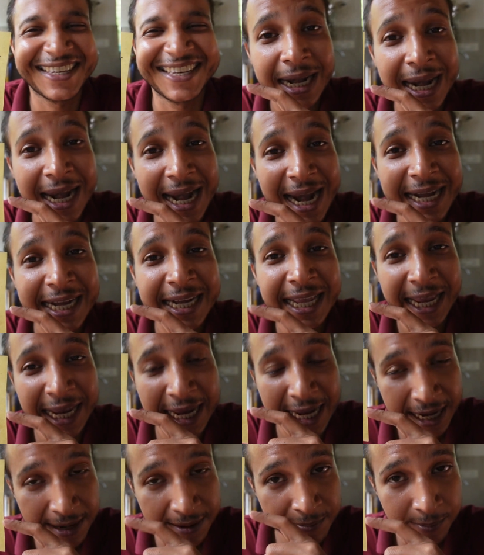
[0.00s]
let
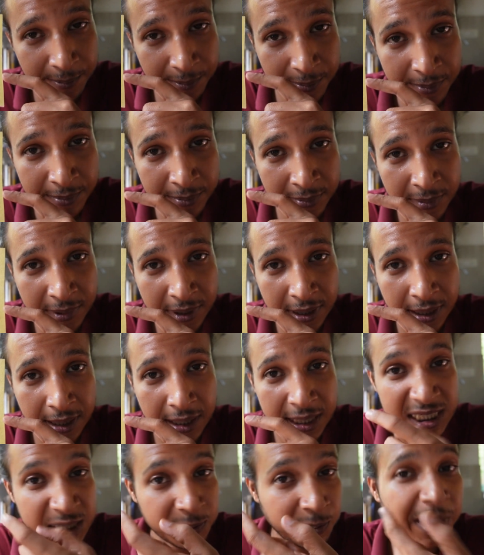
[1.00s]
him
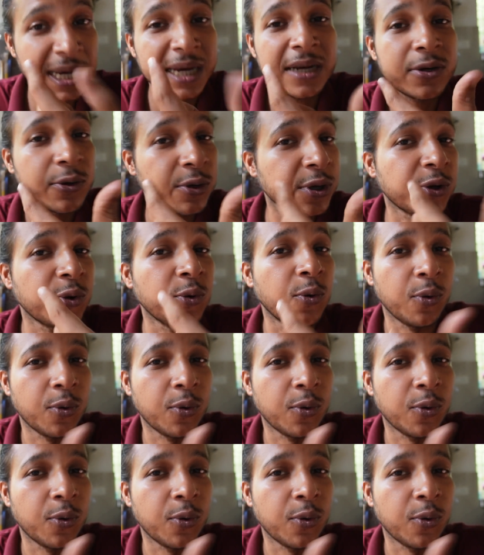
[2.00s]
speak to you.